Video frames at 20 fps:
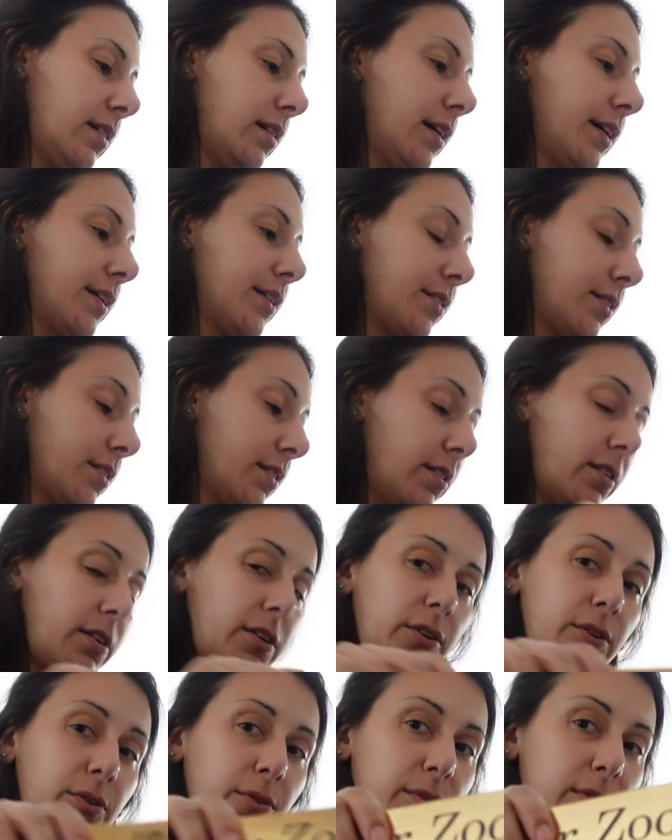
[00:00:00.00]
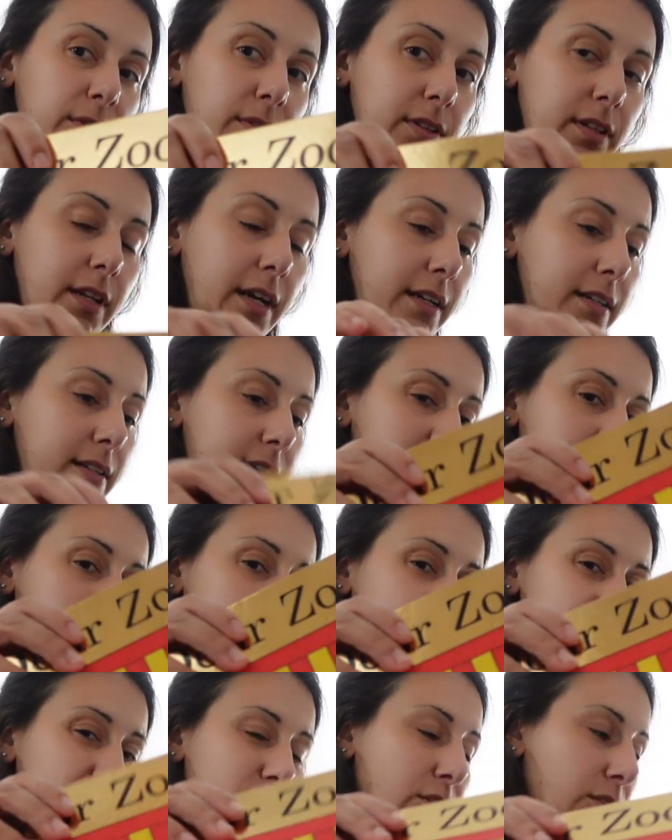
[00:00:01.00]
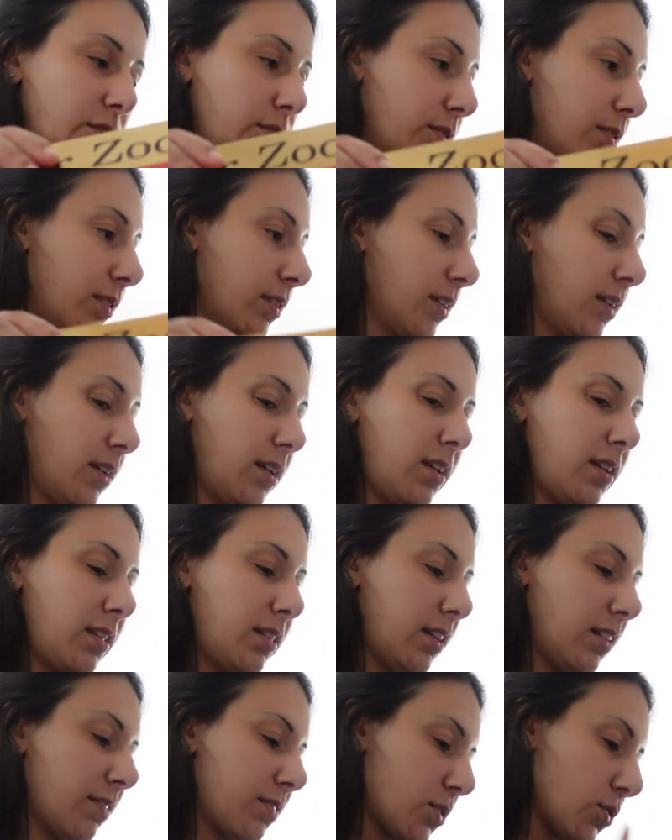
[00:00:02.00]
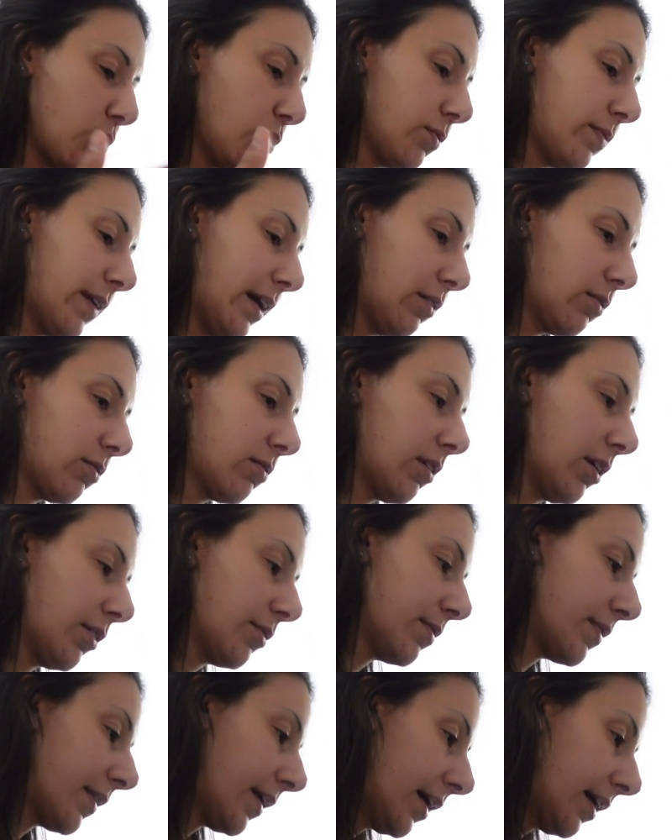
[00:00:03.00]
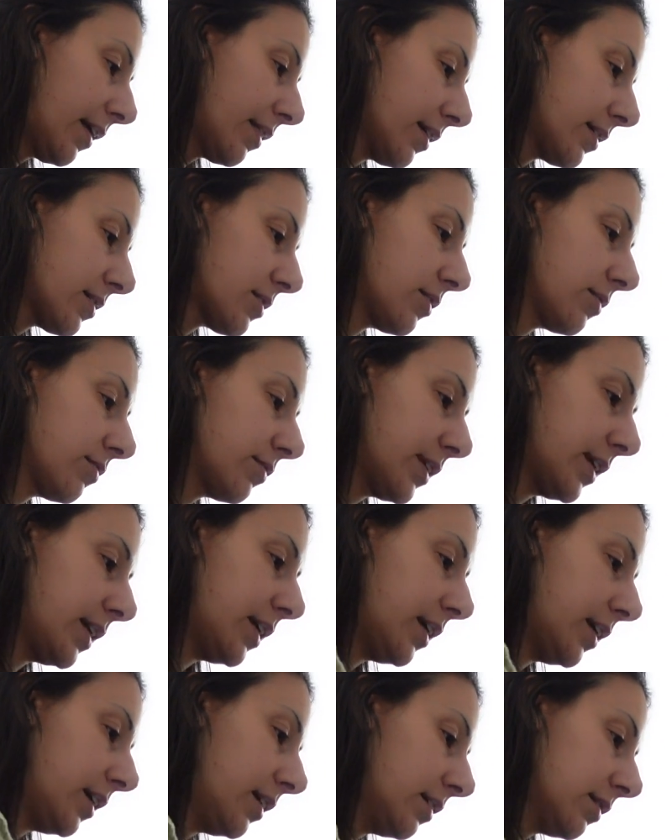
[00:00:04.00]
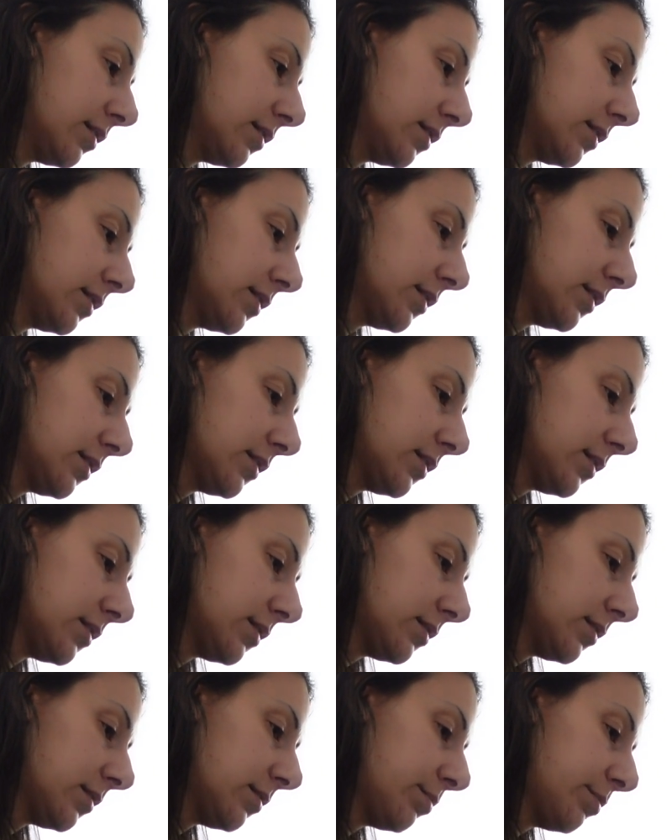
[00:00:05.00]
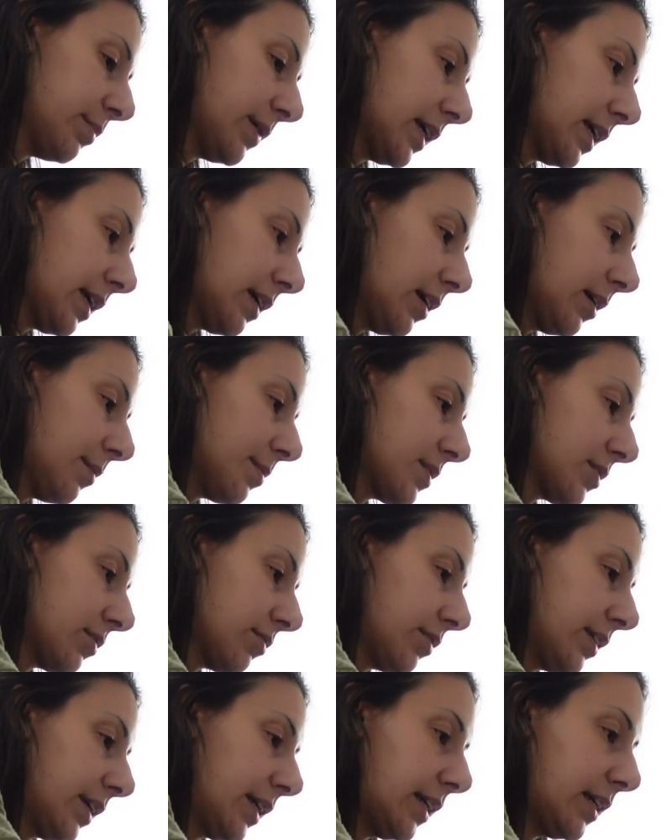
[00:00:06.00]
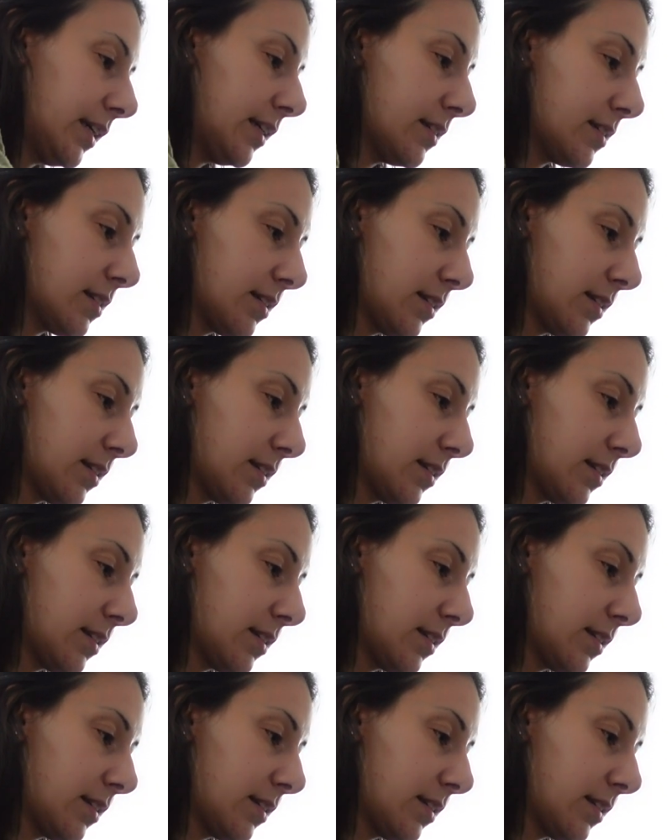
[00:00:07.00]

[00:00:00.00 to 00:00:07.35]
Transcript: I know, like Dear Zoo, they've sort of outgrown that. I don't really pick it up to read.